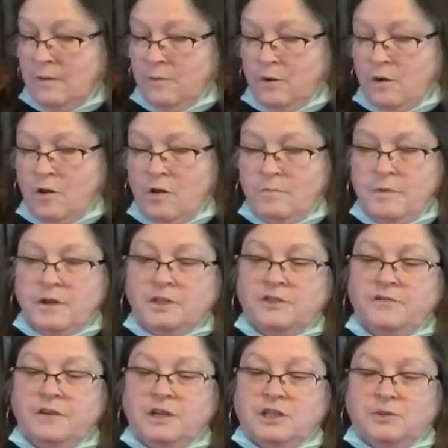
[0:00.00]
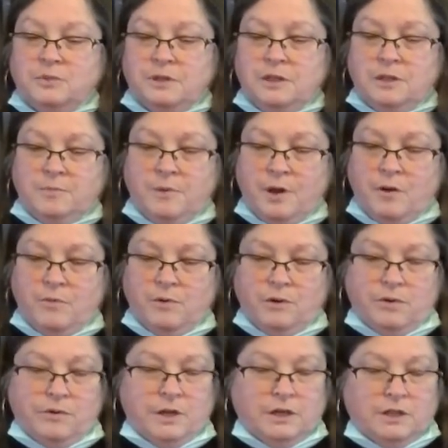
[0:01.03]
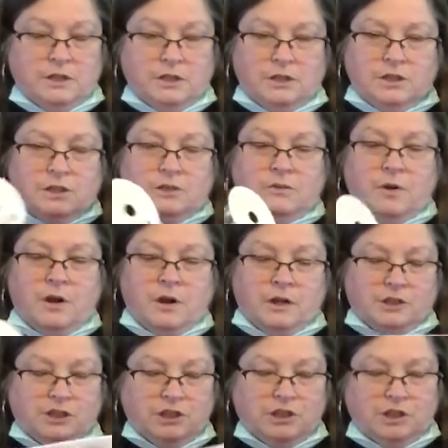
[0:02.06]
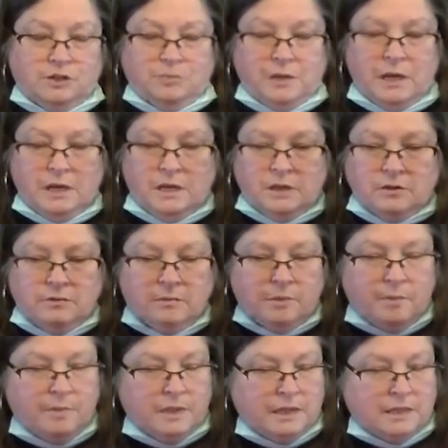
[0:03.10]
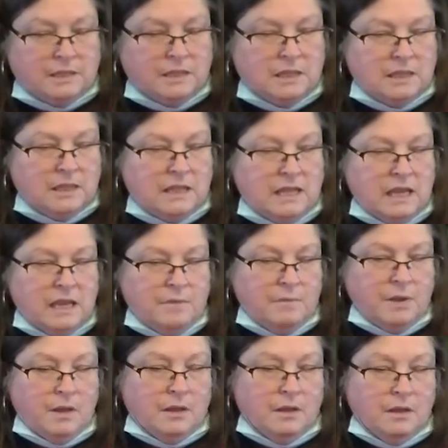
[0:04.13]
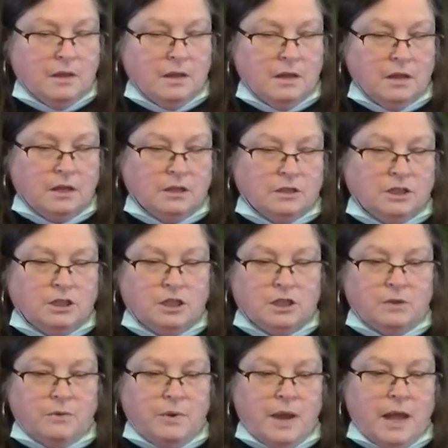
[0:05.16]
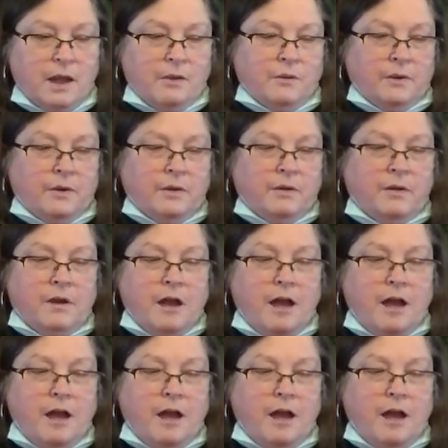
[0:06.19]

we're almost finished with the bow. We're going to do our gingerbread, because remember that's the theme to our